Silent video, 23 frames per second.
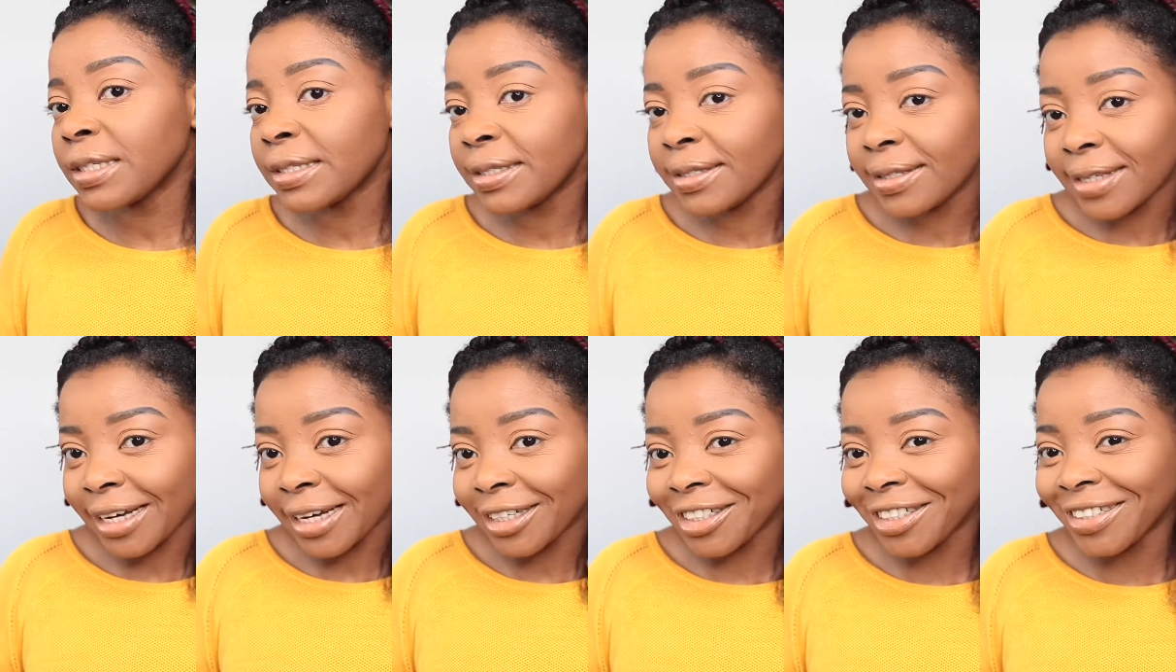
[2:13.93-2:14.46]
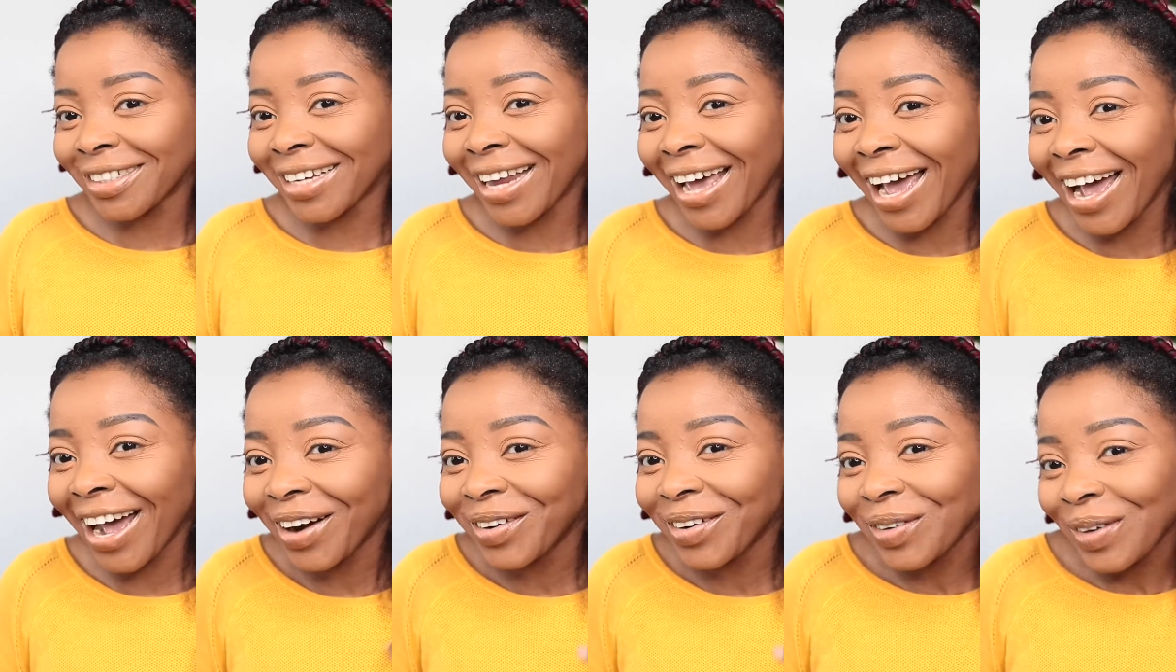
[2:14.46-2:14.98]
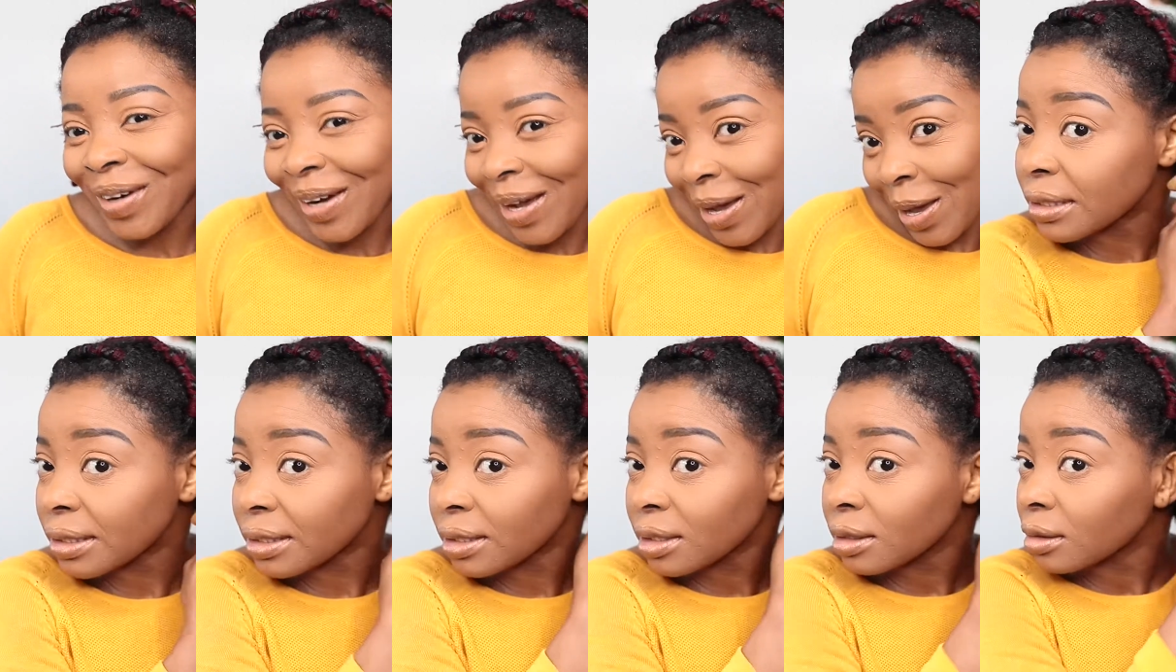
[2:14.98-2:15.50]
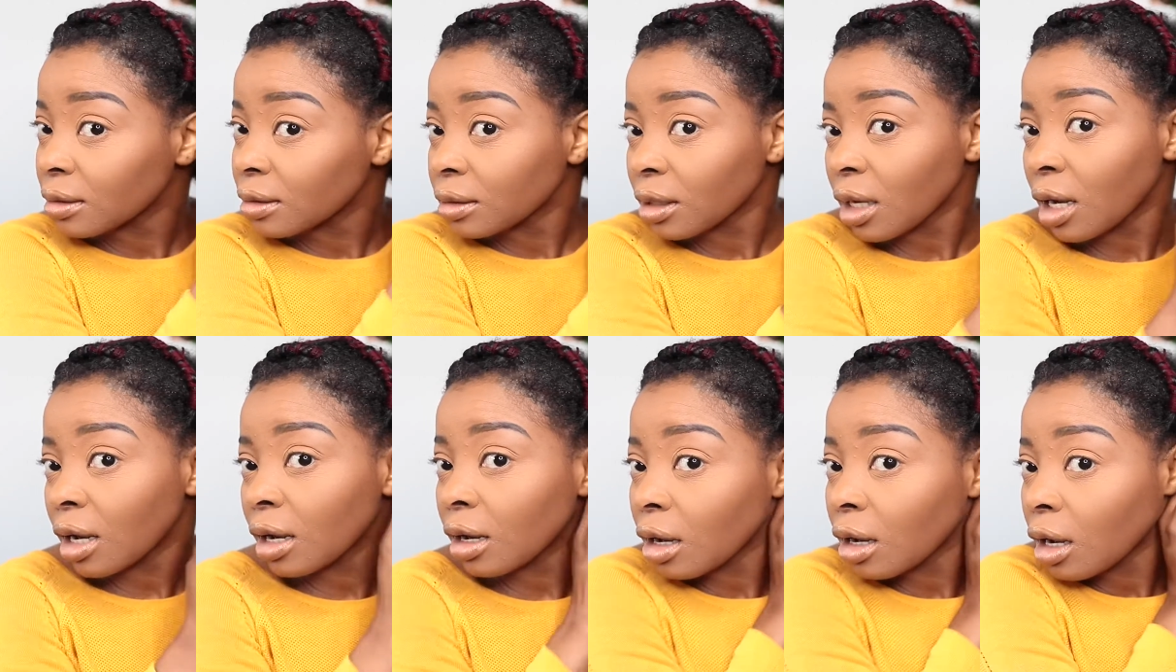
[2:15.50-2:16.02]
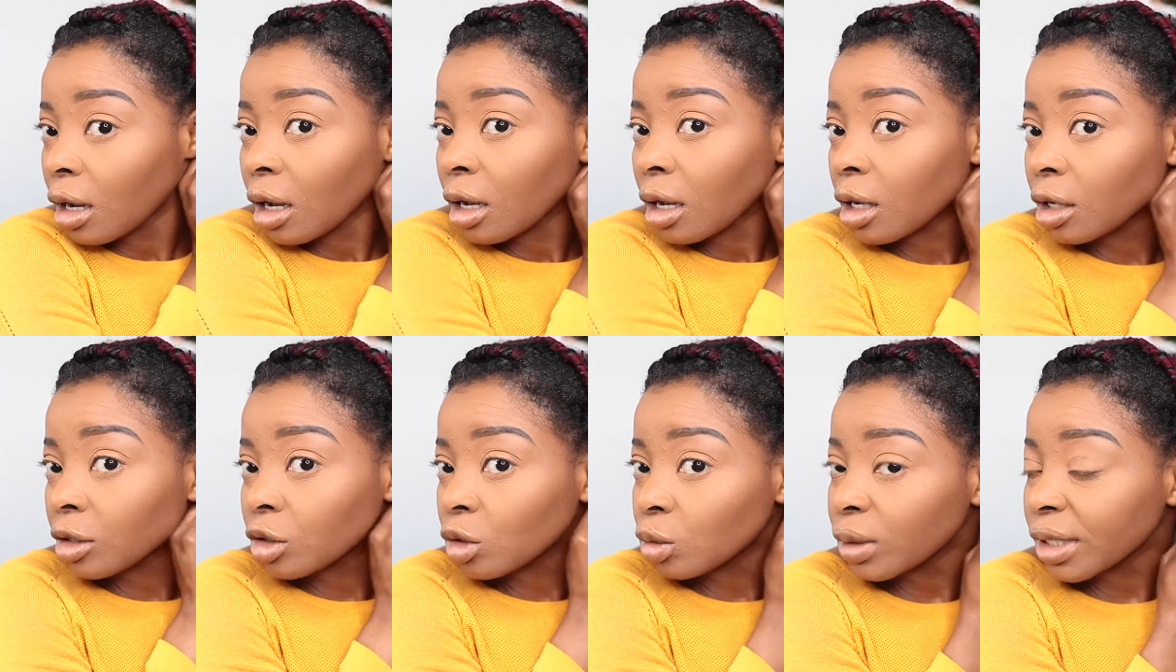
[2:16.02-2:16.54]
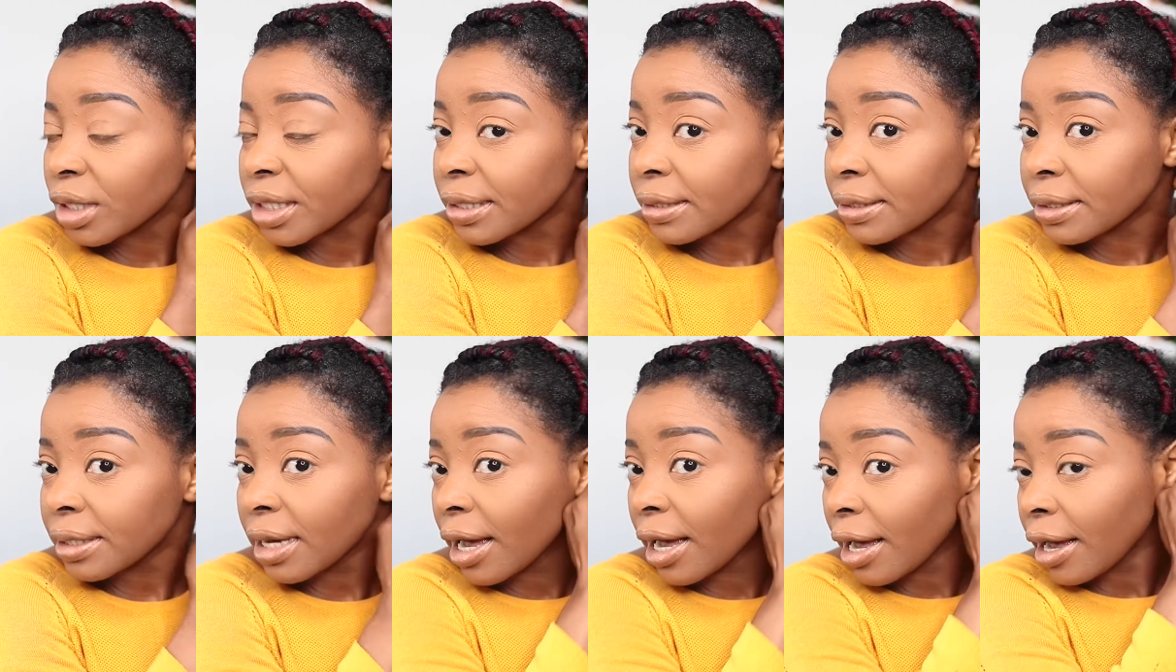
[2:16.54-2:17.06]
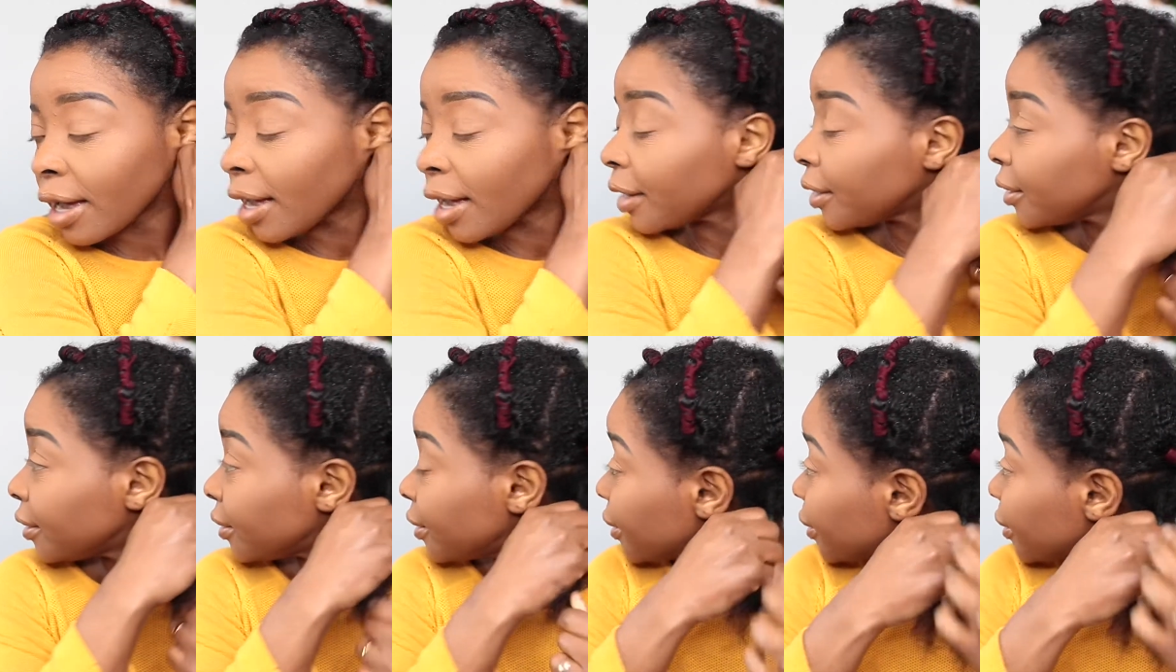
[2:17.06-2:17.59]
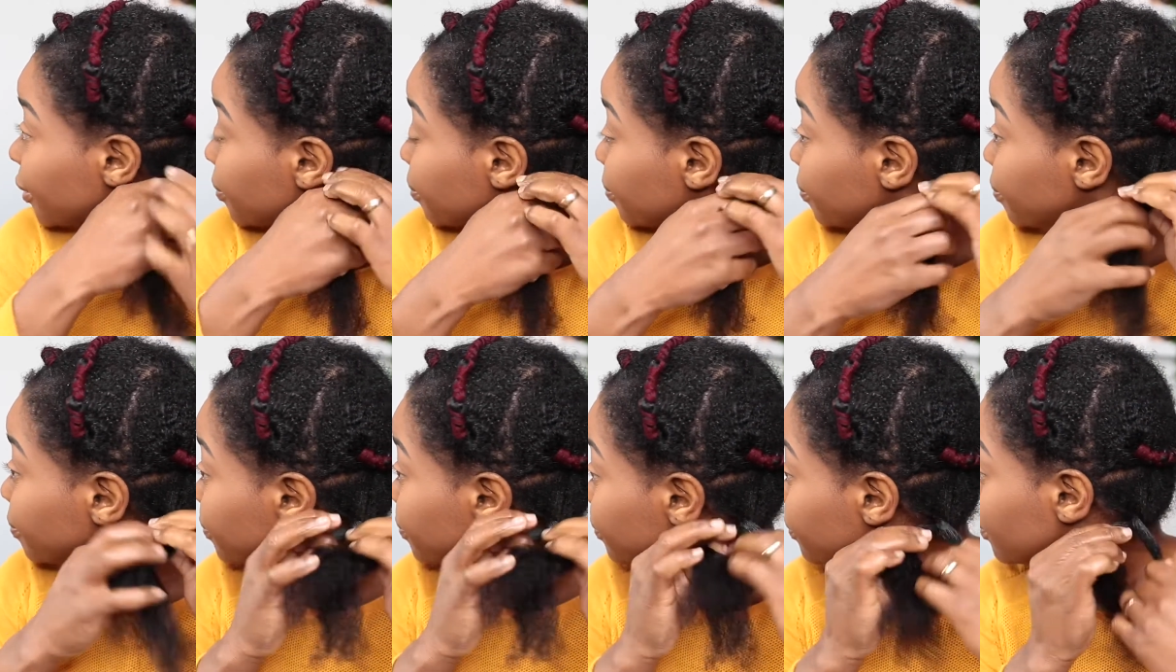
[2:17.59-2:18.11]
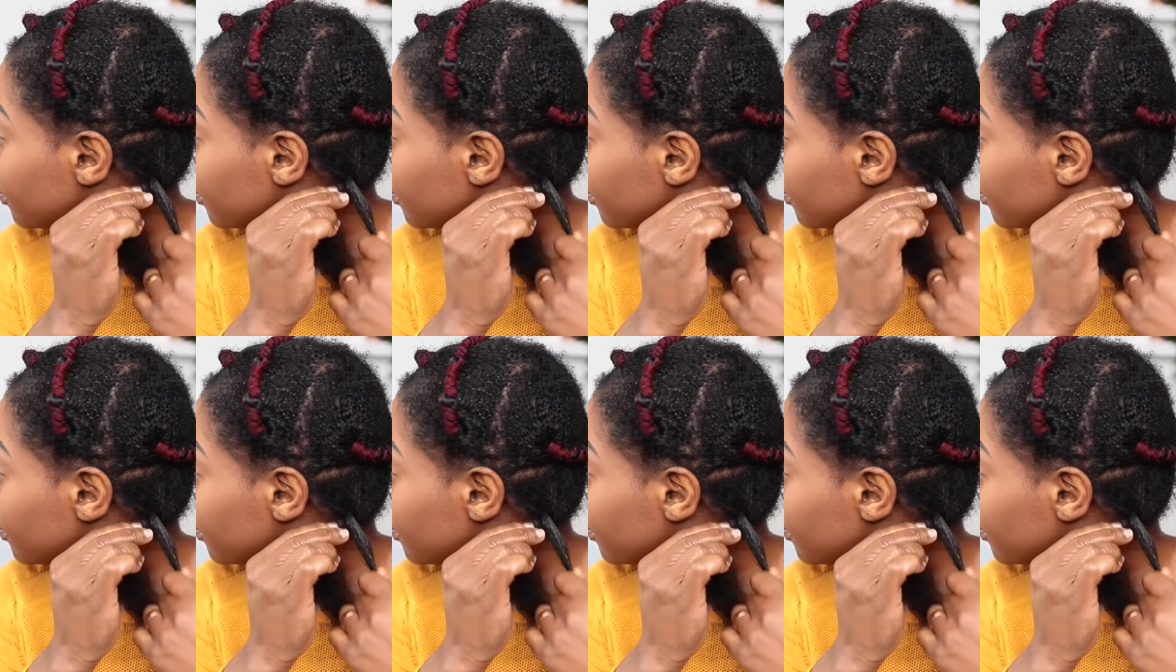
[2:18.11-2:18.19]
I'm now going to put this section into like a twist and